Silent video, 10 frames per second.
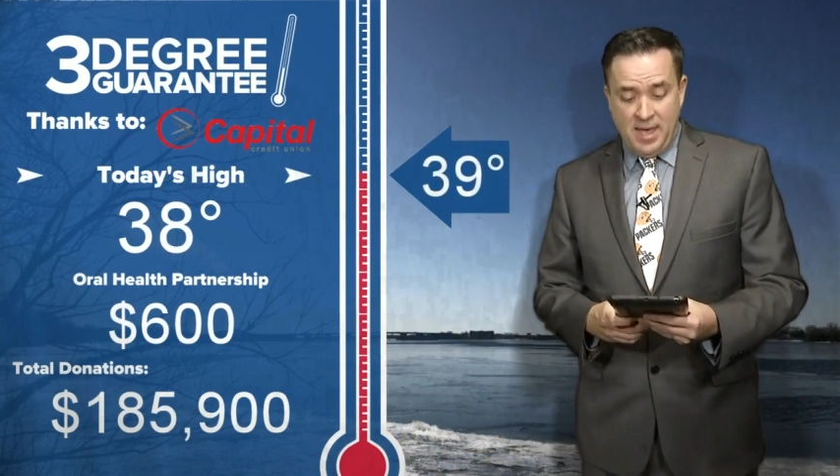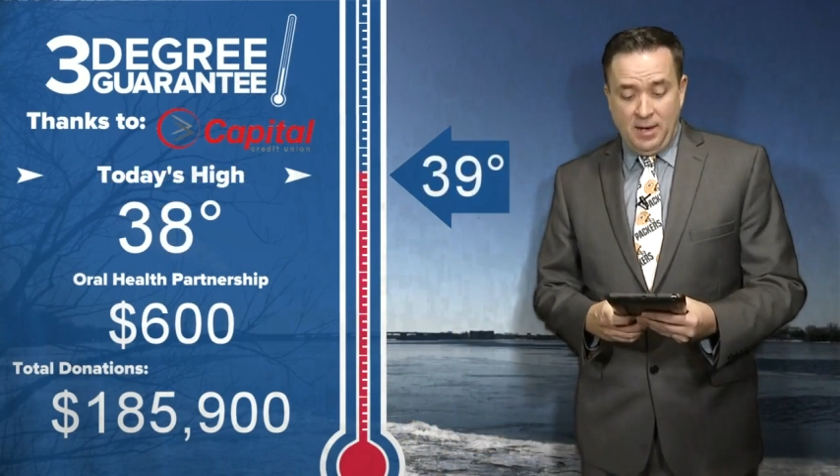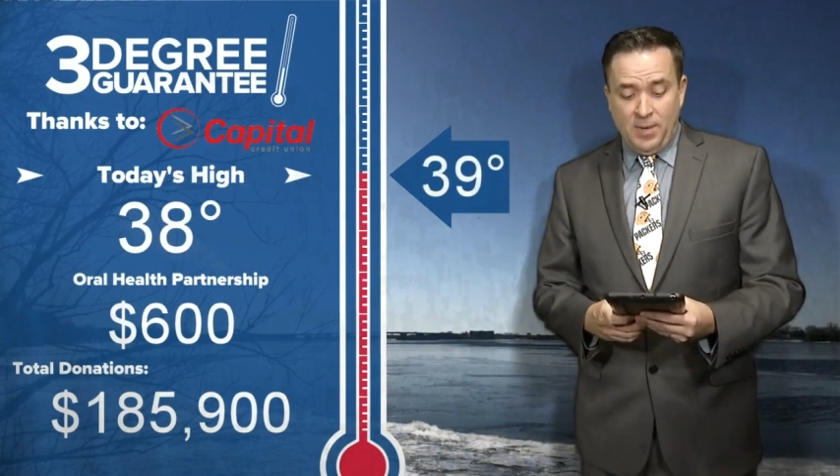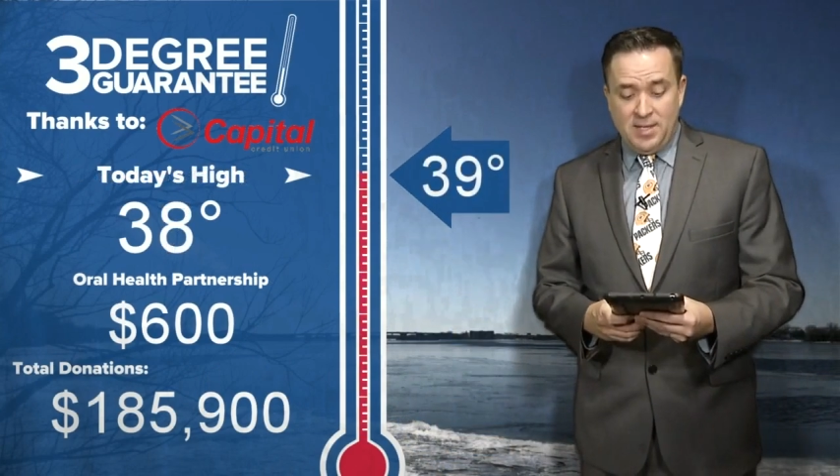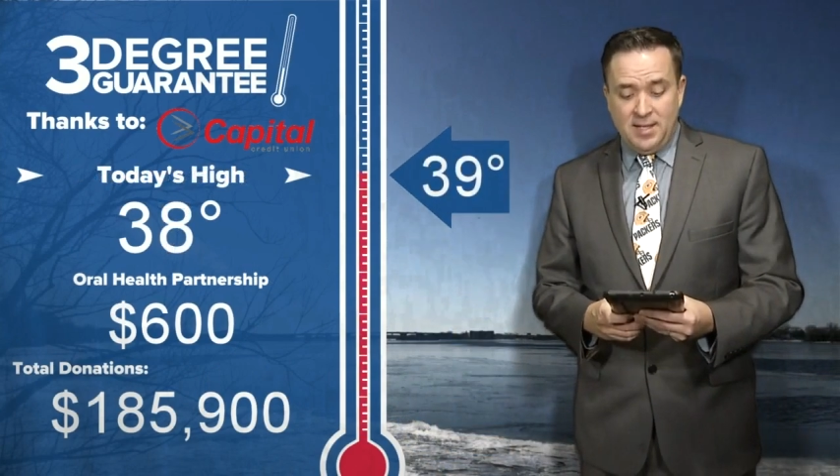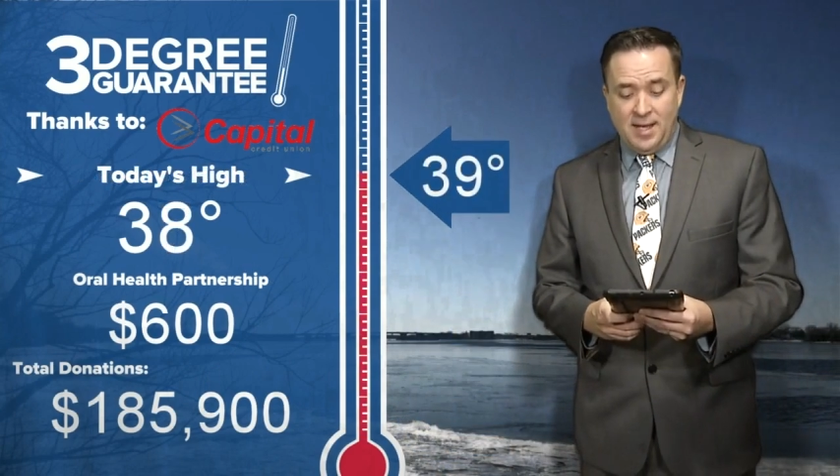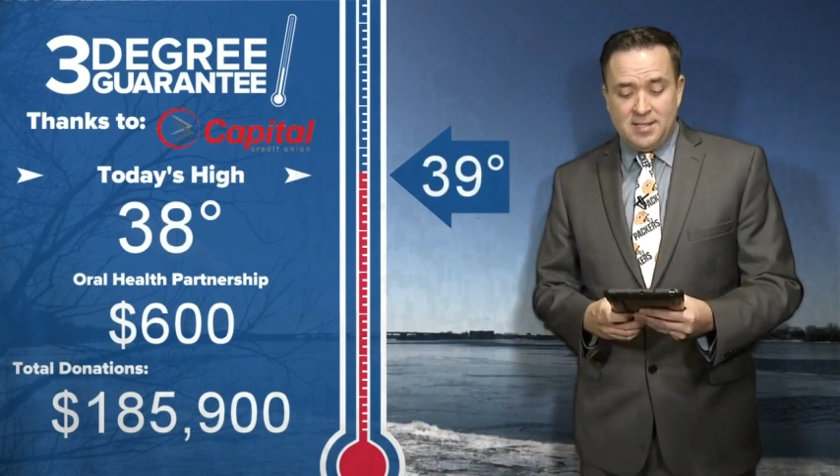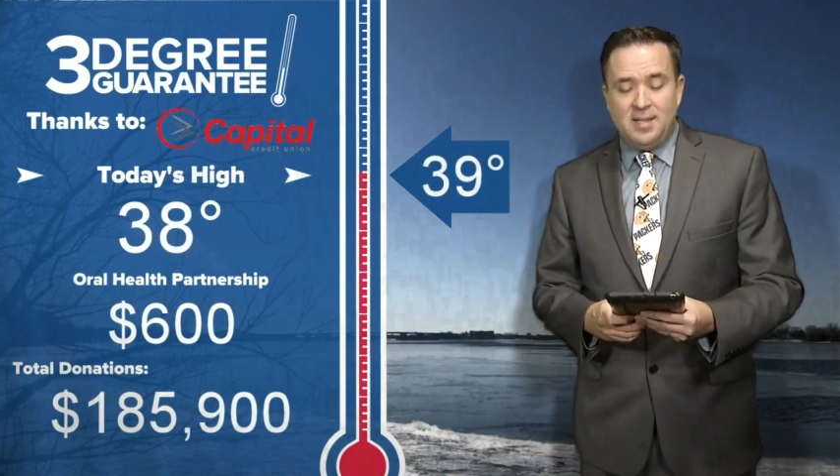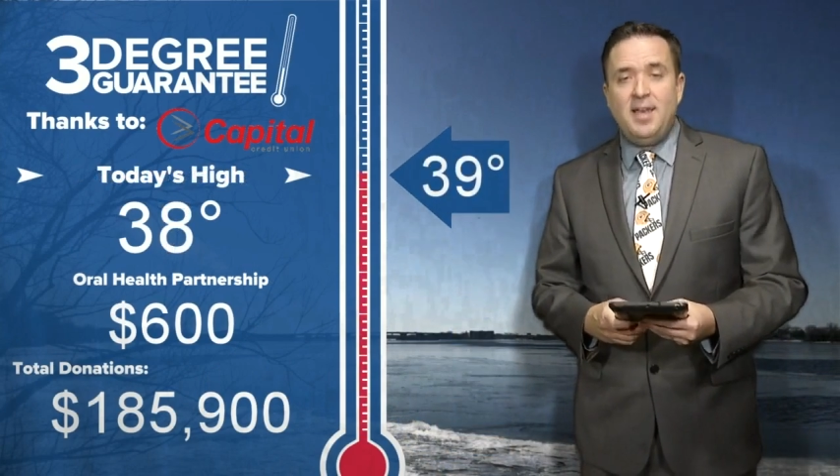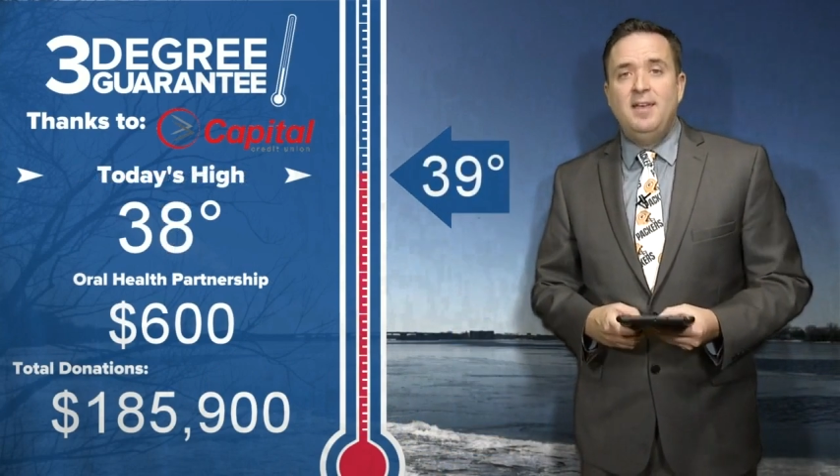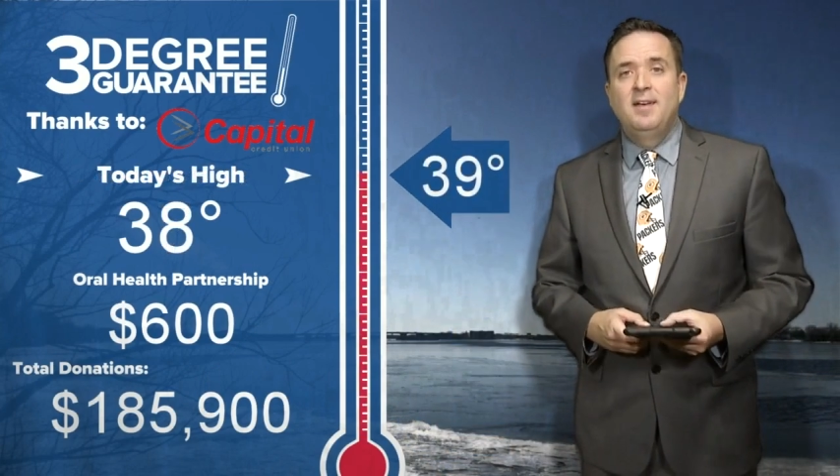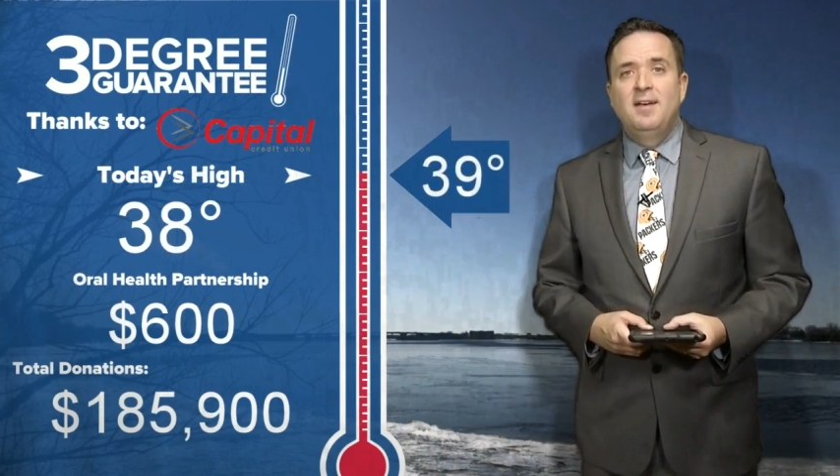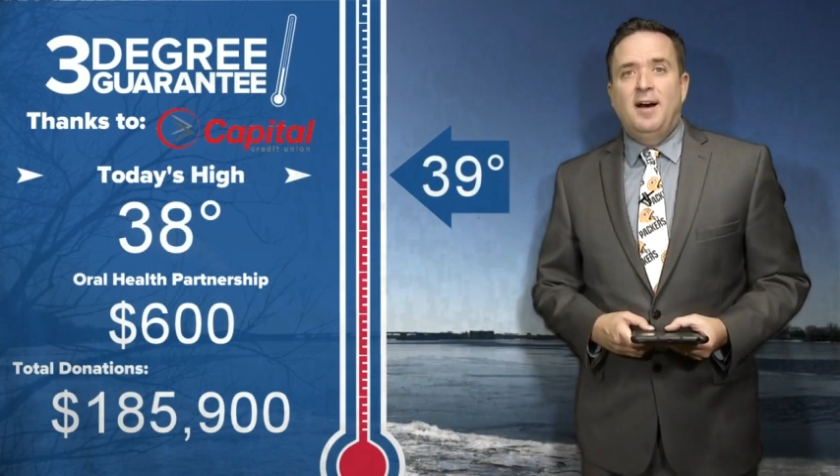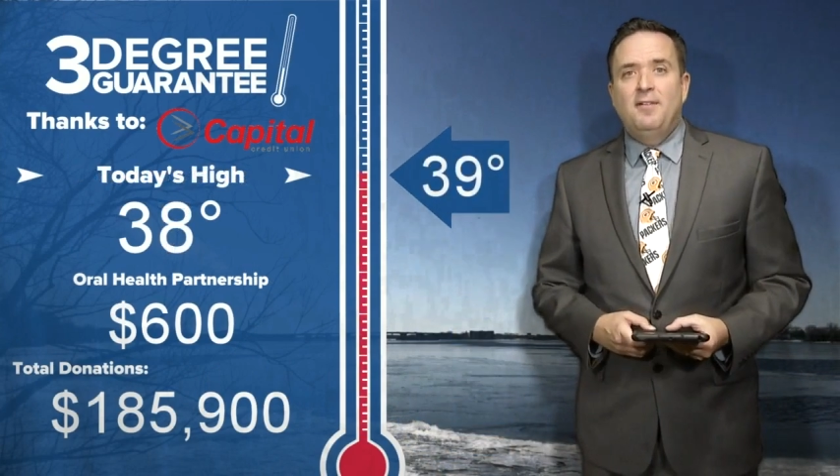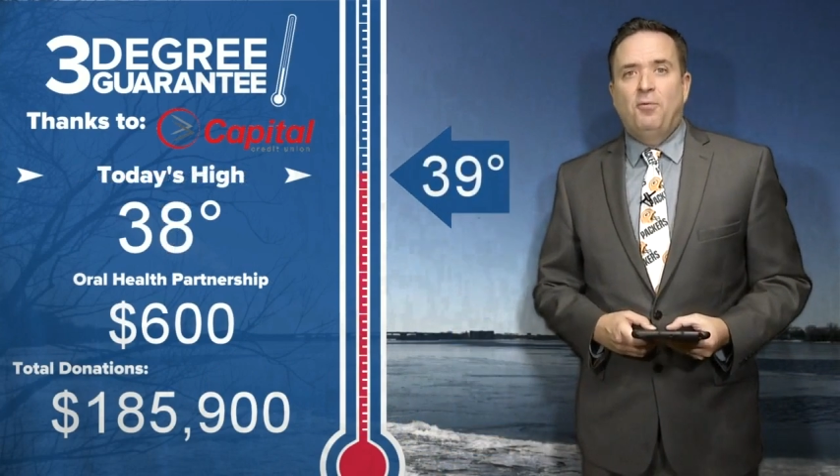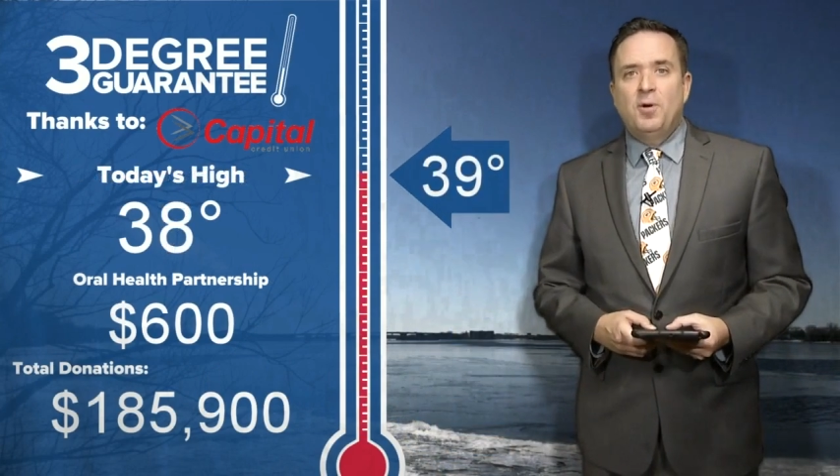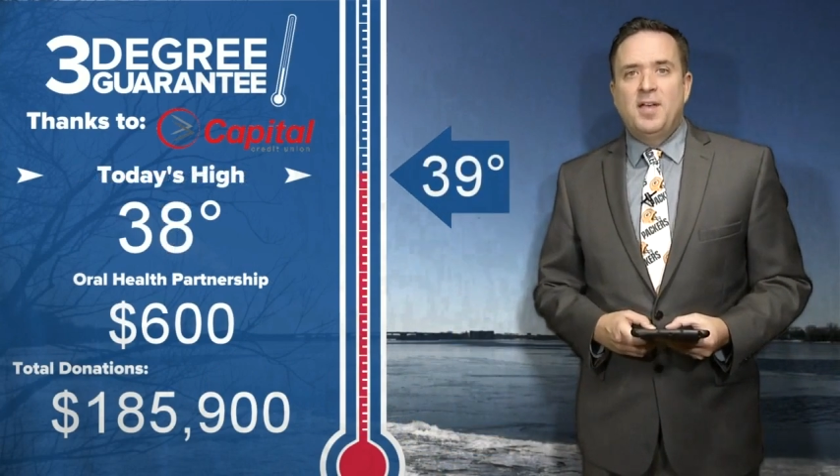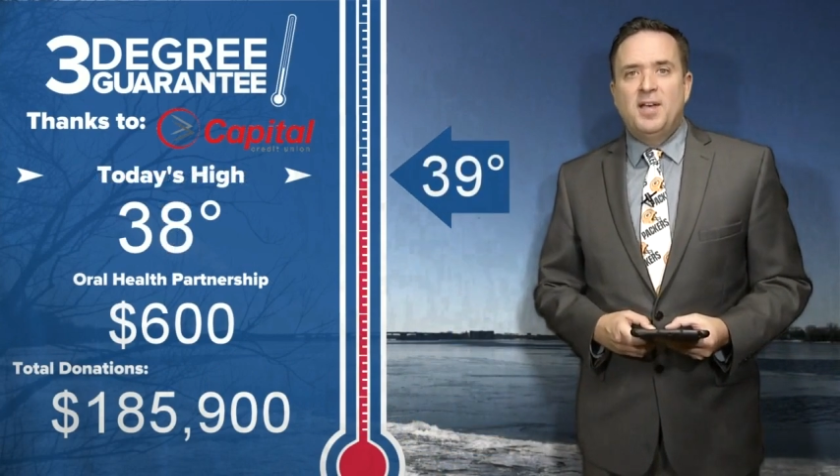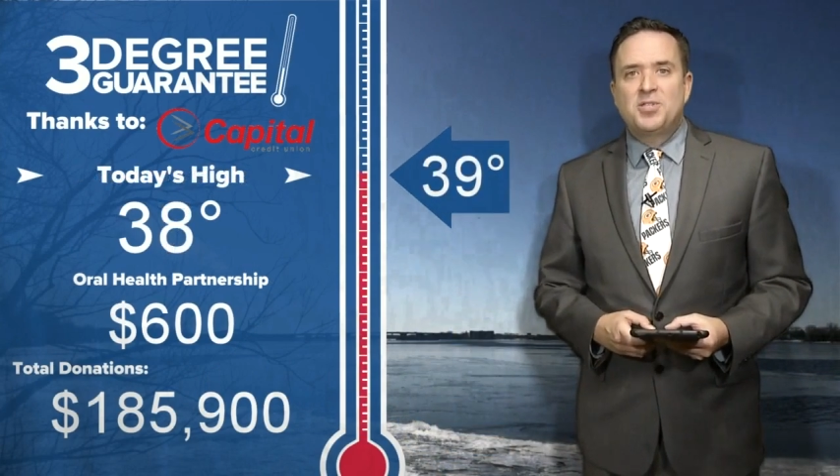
And we did that today. I forecast